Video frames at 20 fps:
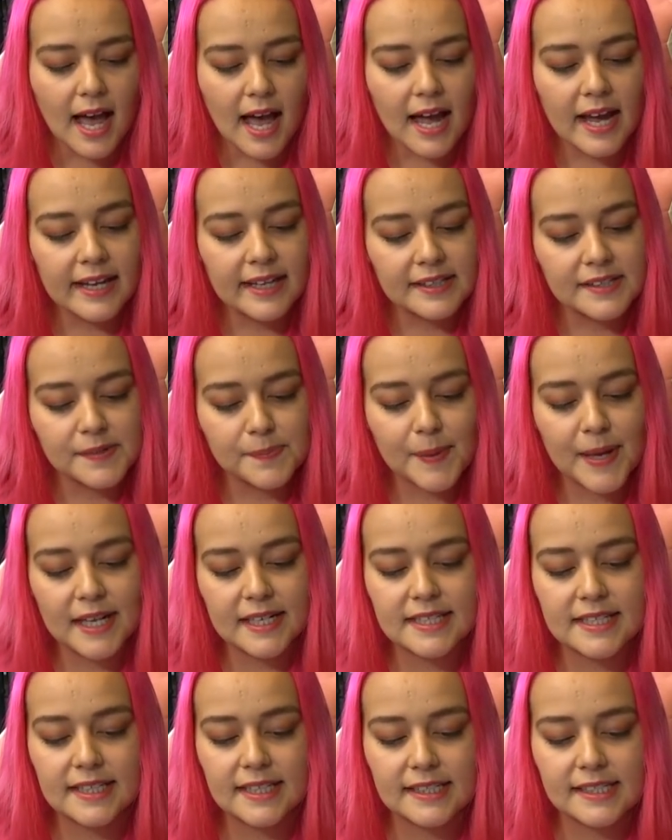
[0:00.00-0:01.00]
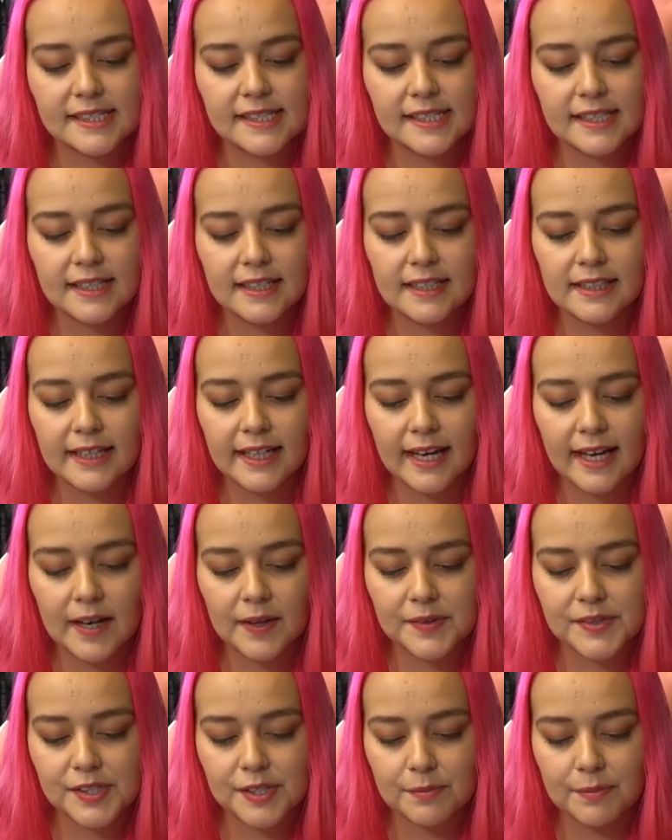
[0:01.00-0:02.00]
I expect that singly
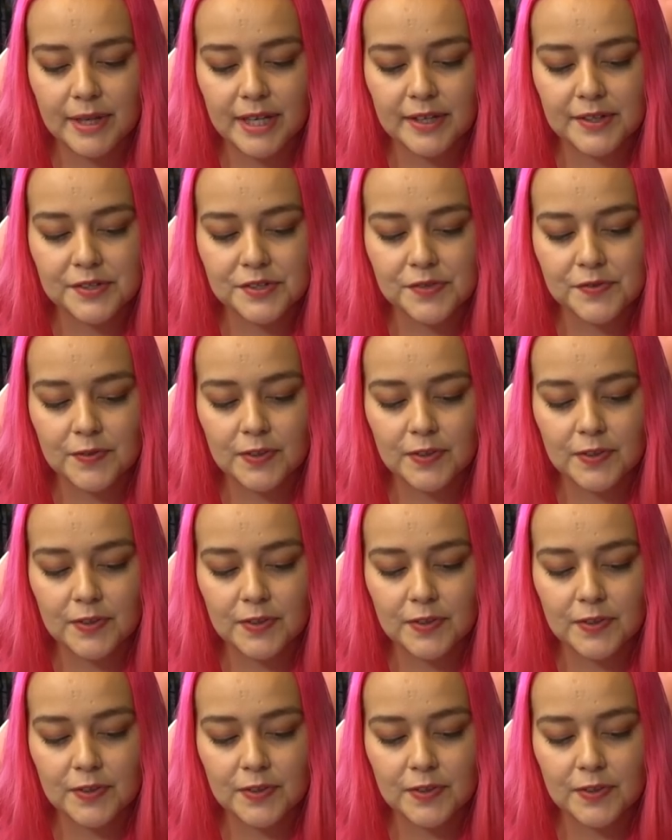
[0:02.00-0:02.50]
housing males